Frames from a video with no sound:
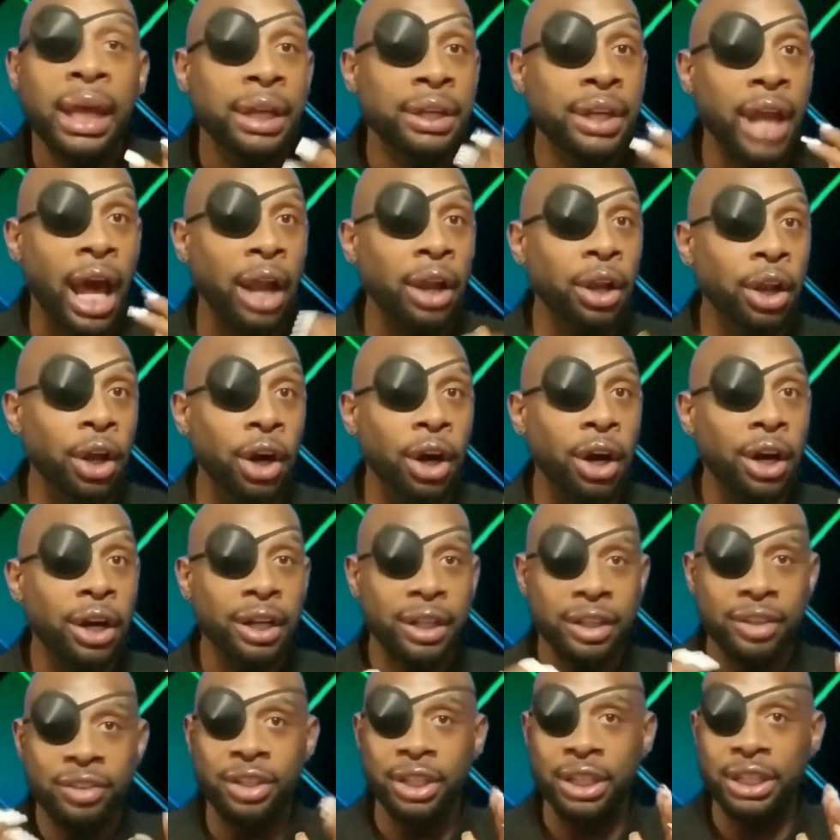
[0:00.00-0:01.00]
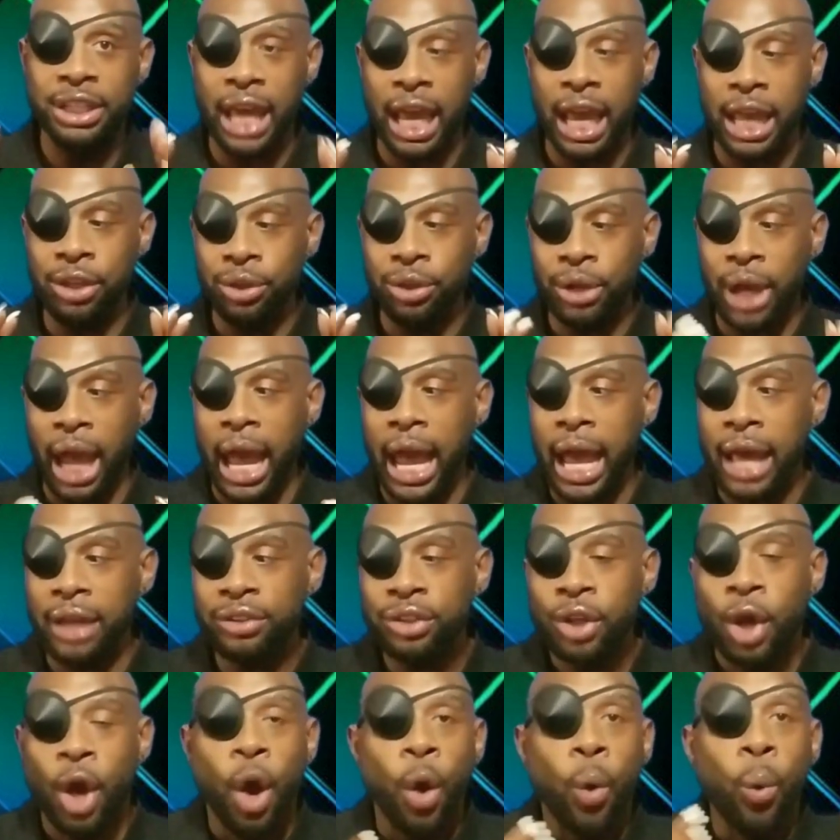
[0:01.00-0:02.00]
Now look, today you
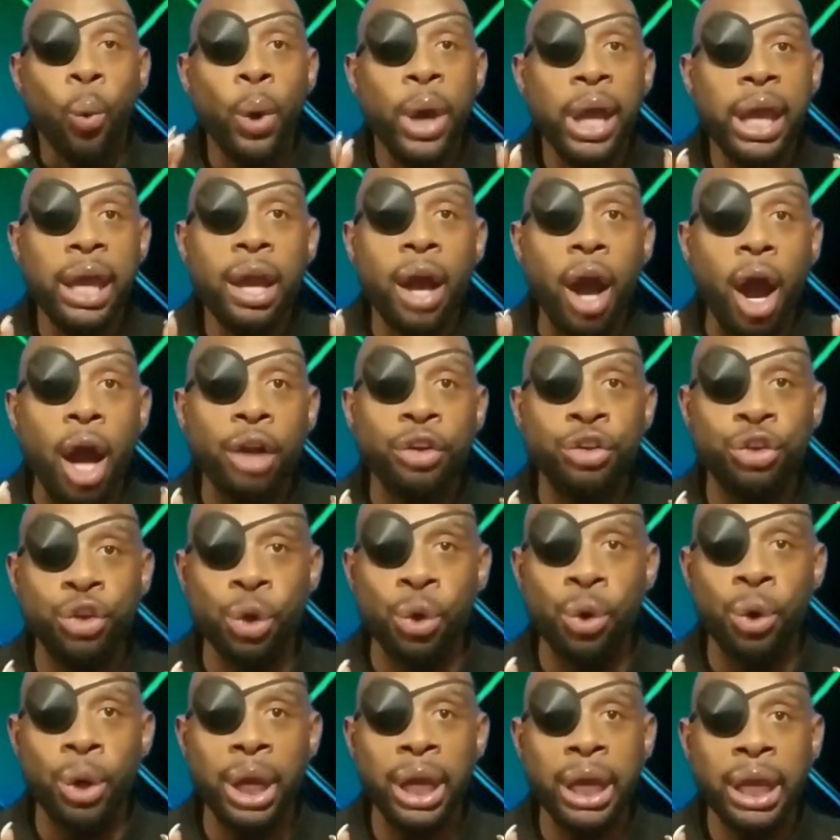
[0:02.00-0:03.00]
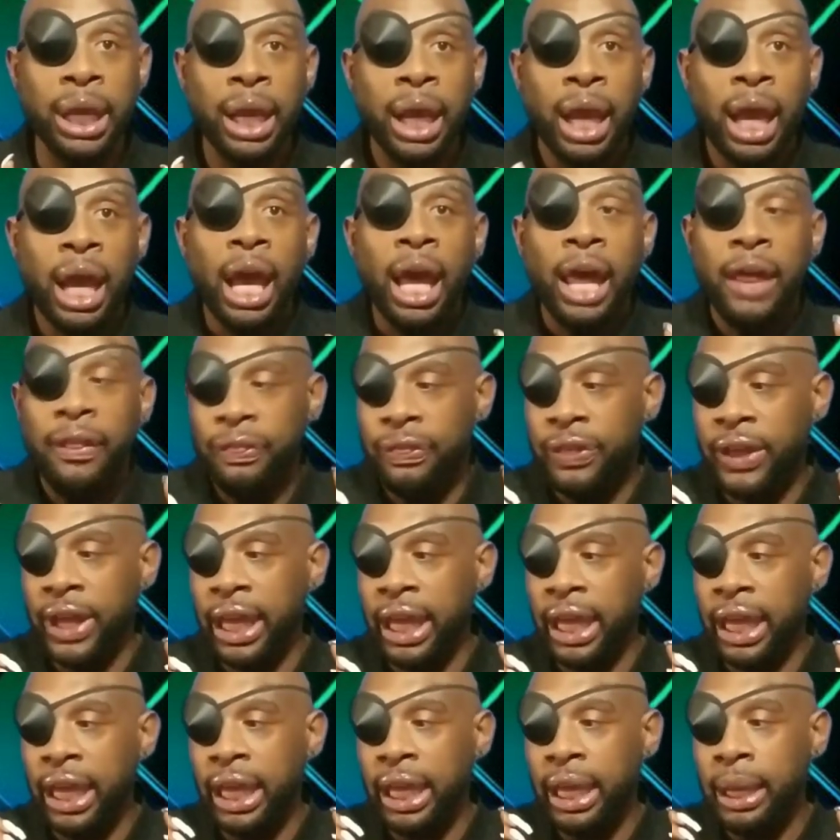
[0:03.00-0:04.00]
guys, we are doing
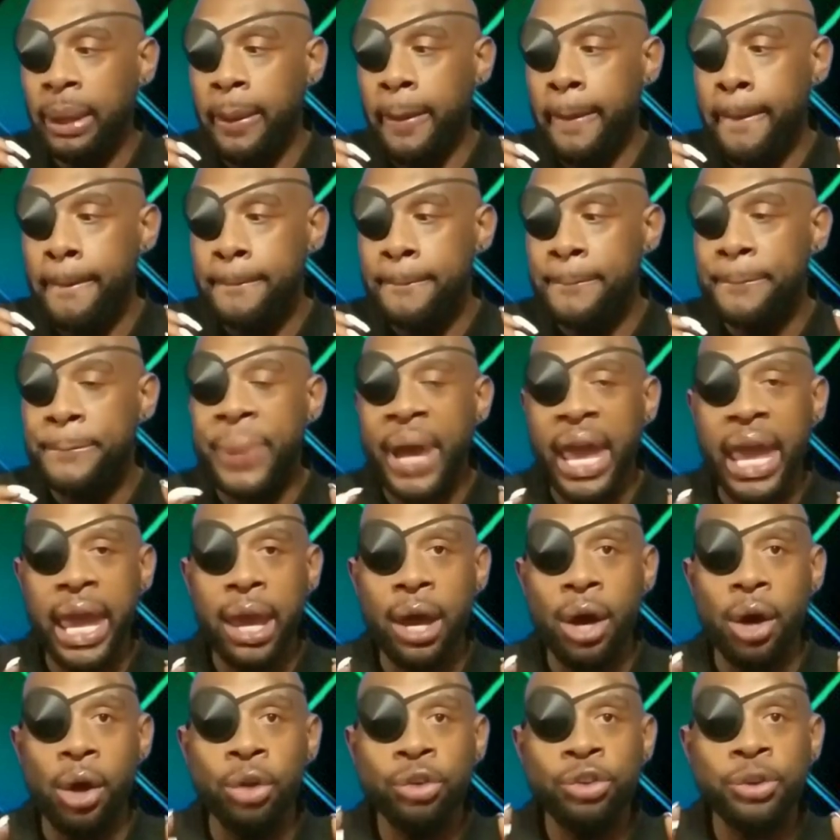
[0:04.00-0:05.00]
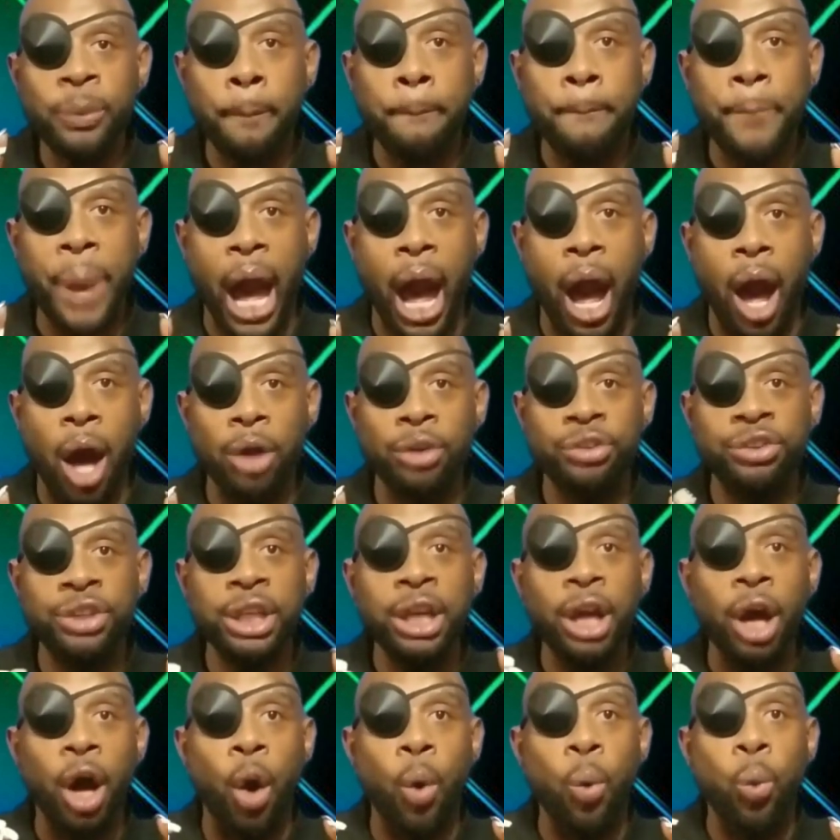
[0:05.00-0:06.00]
the Bell's
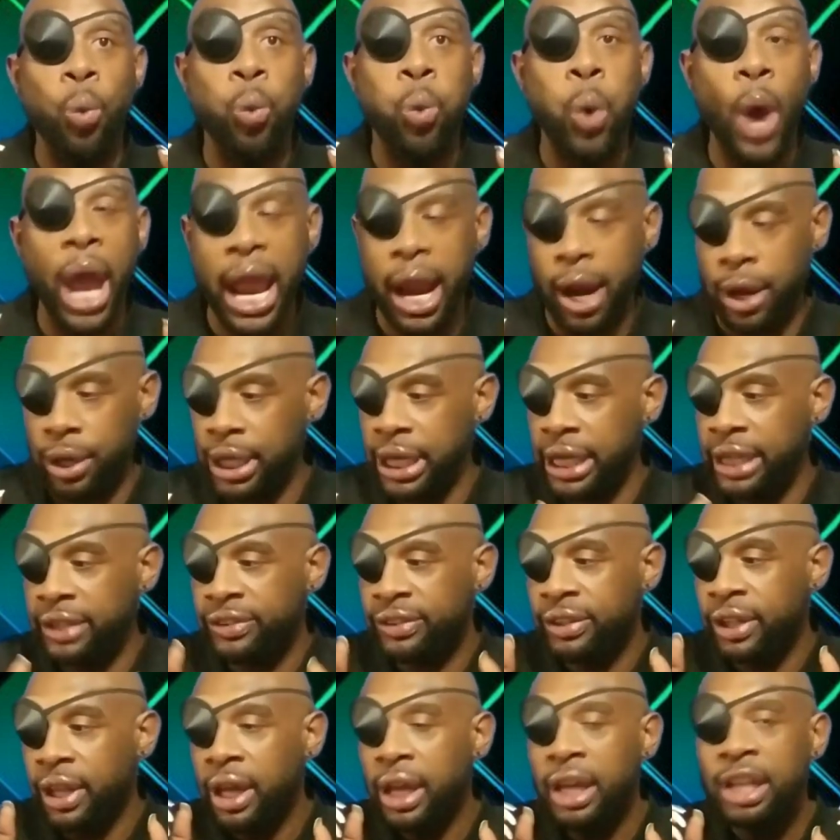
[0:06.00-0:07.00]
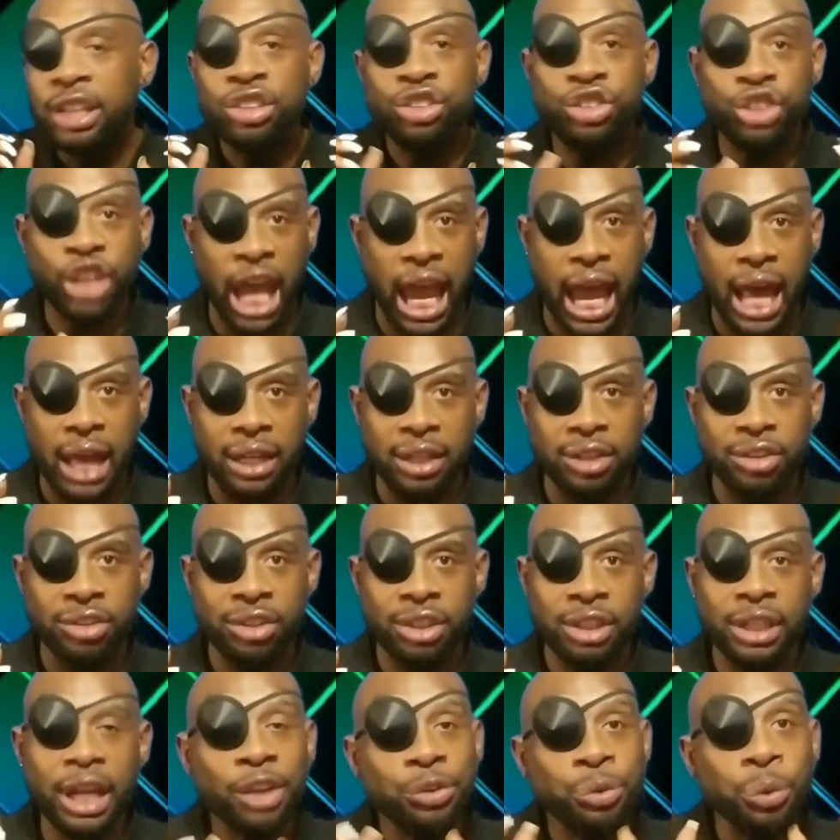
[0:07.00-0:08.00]
Palsy Awareness Challenge.
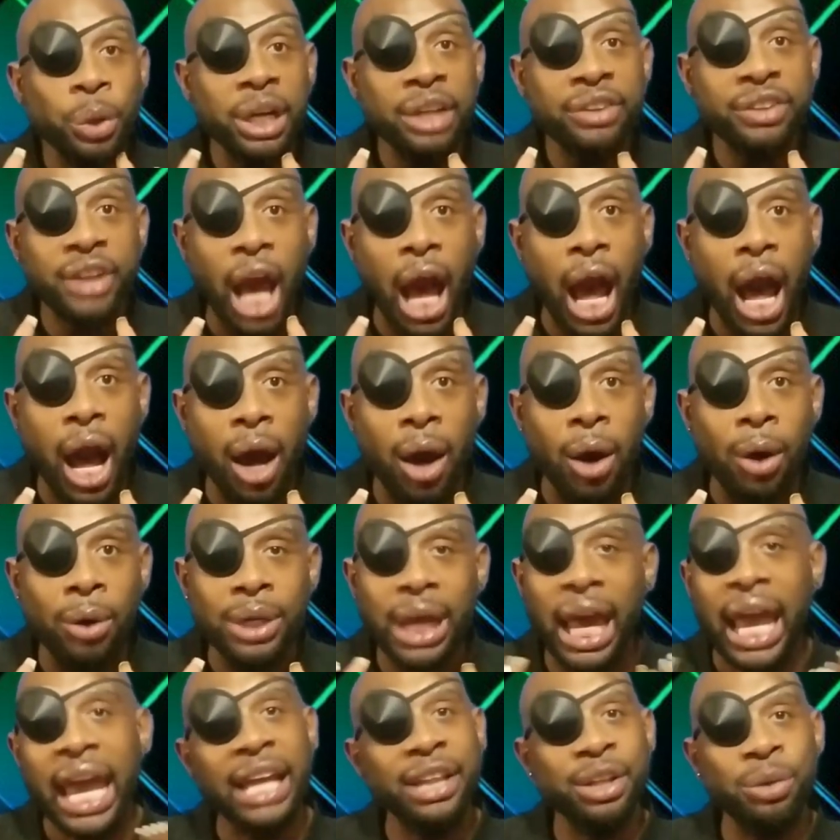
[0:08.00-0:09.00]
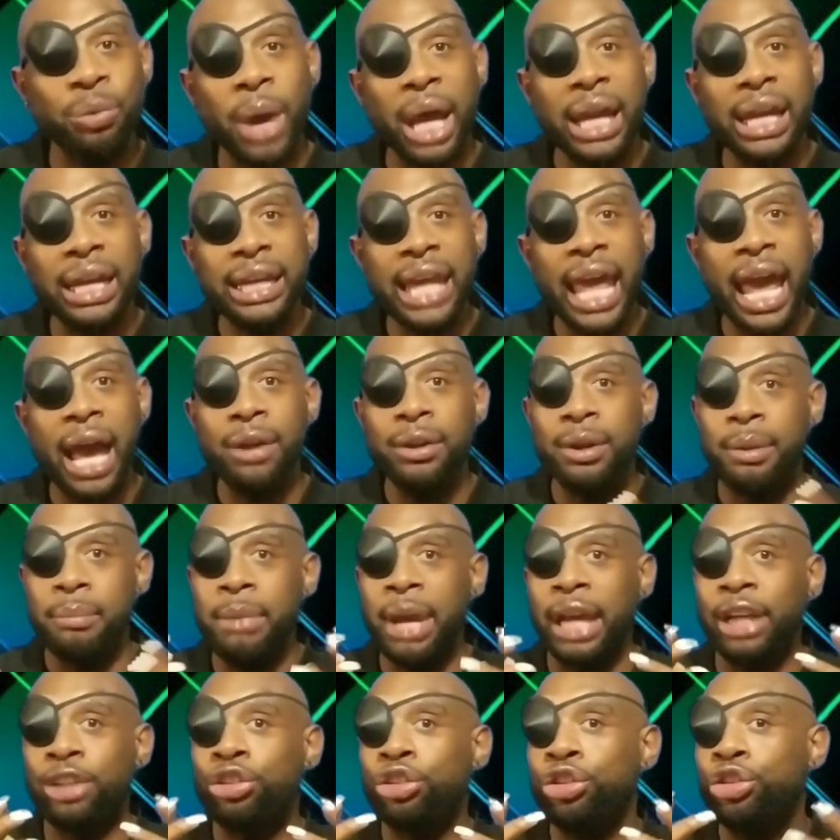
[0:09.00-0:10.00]
That's what it's called. I had to write it down to
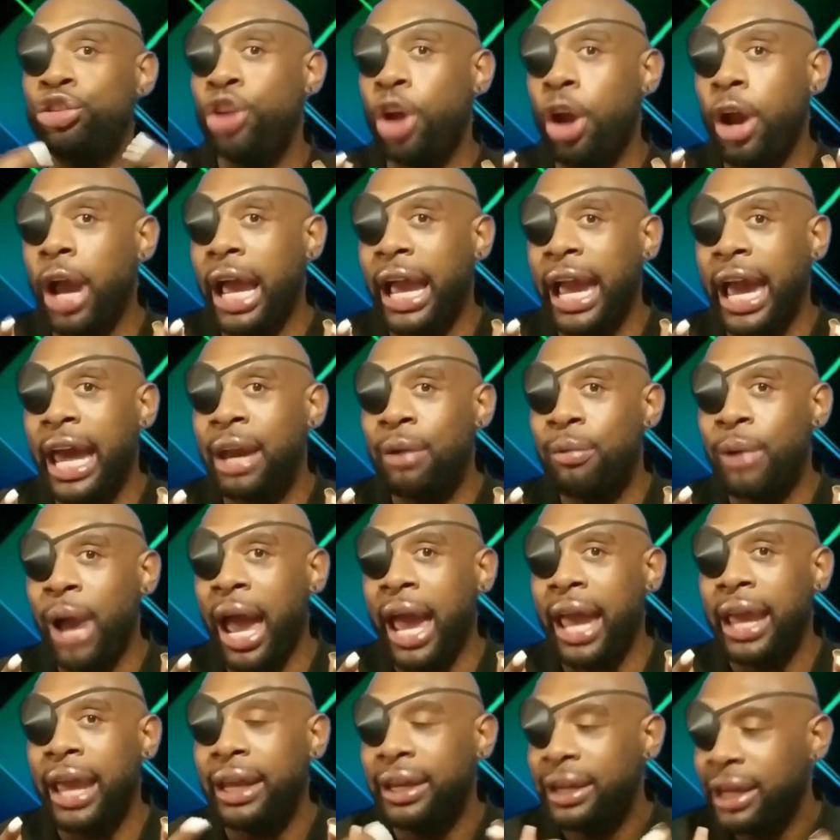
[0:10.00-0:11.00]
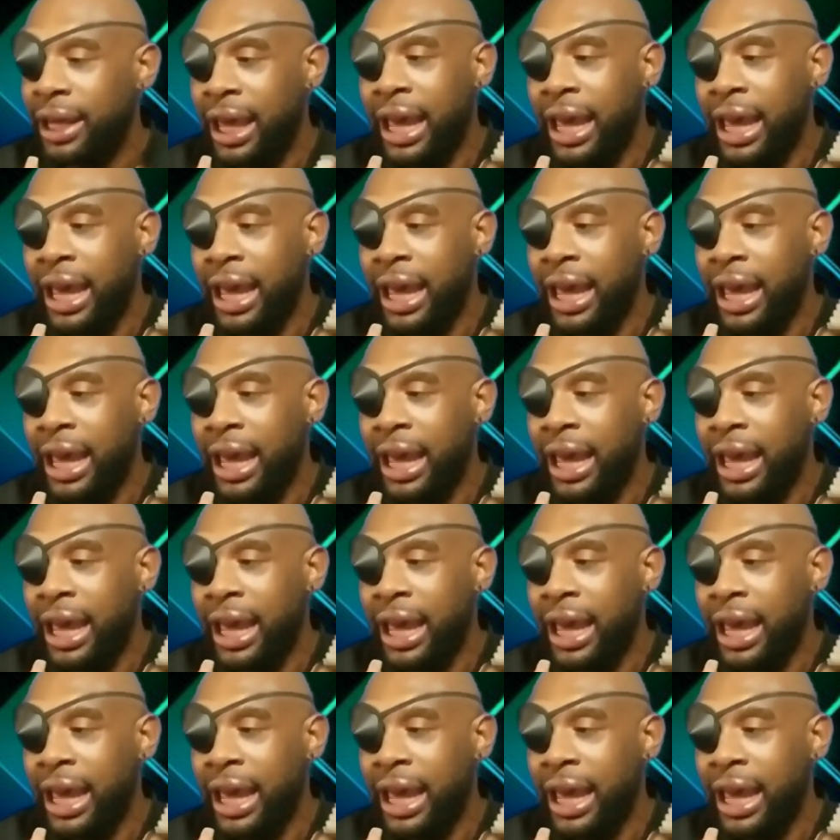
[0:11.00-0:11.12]
make sure I got it right.